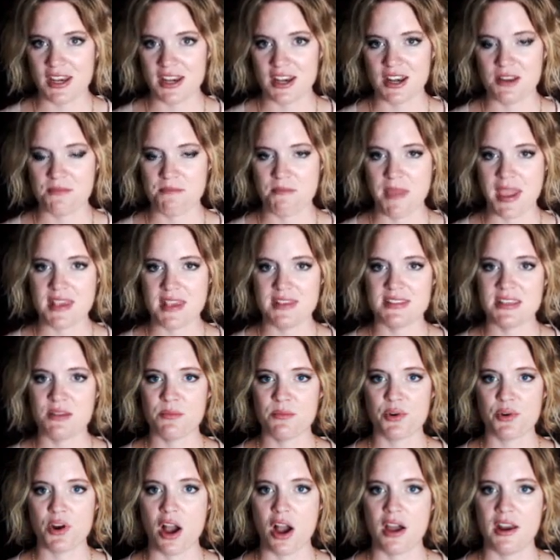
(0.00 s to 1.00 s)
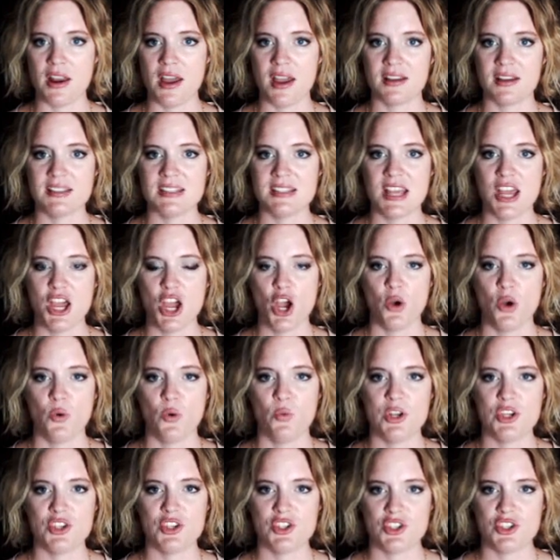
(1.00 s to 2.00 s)
an amazing product
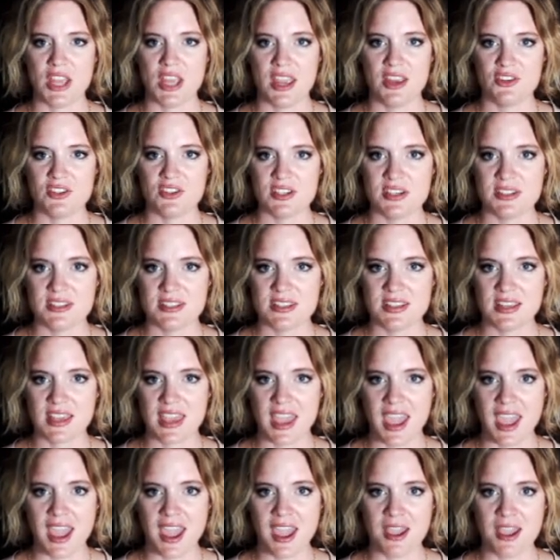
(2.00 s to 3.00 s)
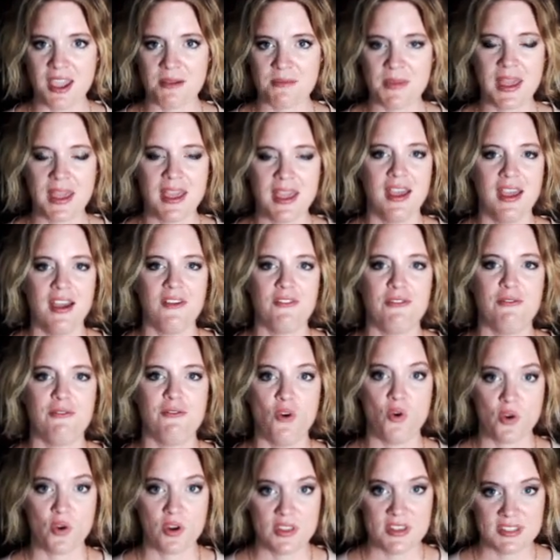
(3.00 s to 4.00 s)
which changes the game
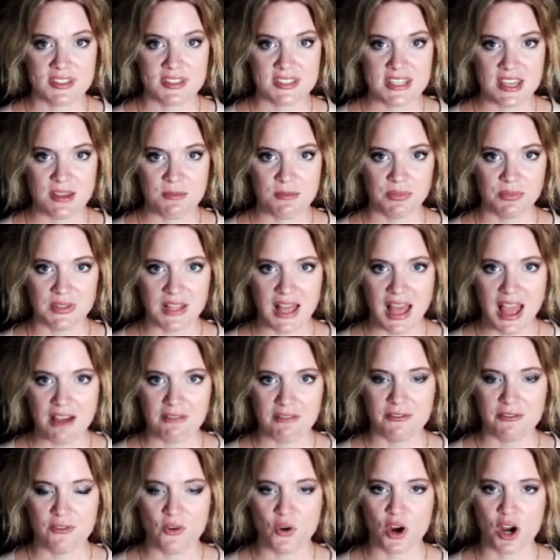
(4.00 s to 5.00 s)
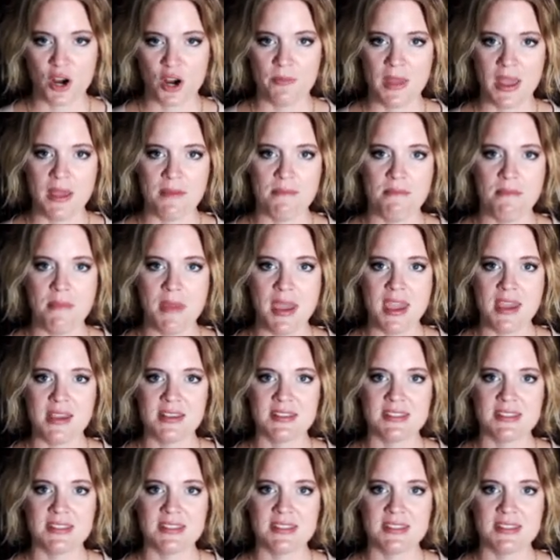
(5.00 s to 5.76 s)
for the Steem platform and makes